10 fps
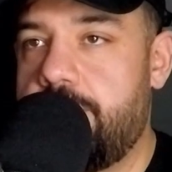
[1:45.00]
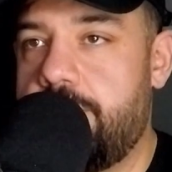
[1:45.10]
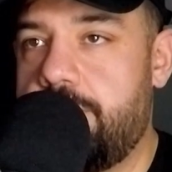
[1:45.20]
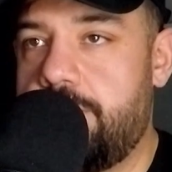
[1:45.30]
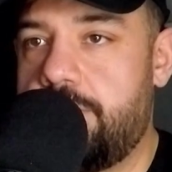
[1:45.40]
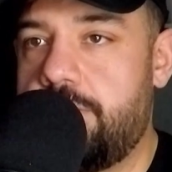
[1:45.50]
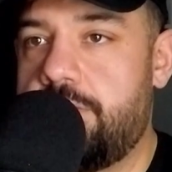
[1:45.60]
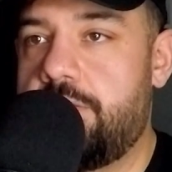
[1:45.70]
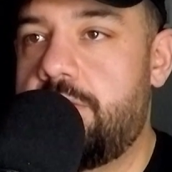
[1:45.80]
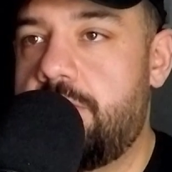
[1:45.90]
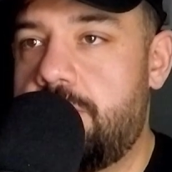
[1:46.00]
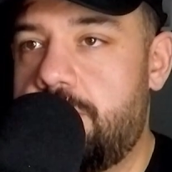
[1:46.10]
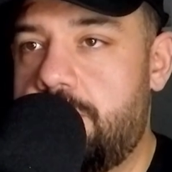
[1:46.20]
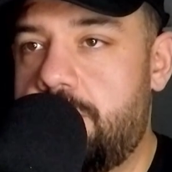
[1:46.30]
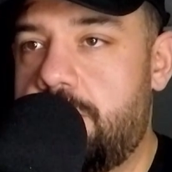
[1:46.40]

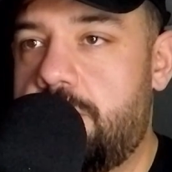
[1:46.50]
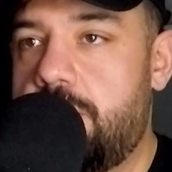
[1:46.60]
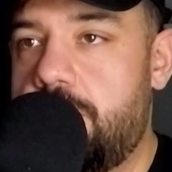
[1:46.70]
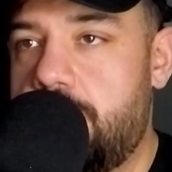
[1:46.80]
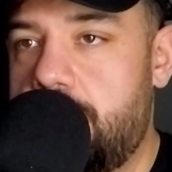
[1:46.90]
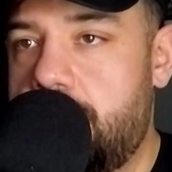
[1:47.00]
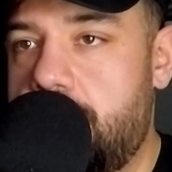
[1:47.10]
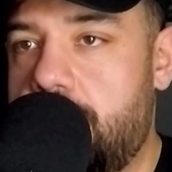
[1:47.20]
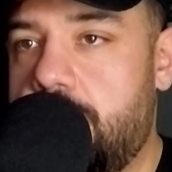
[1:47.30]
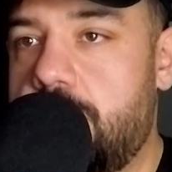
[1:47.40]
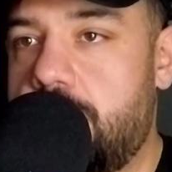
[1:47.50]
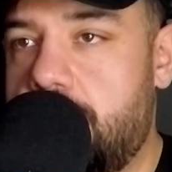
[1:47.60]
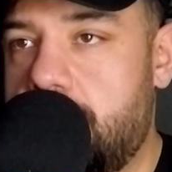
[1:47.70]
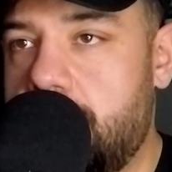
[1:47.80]
[no speech]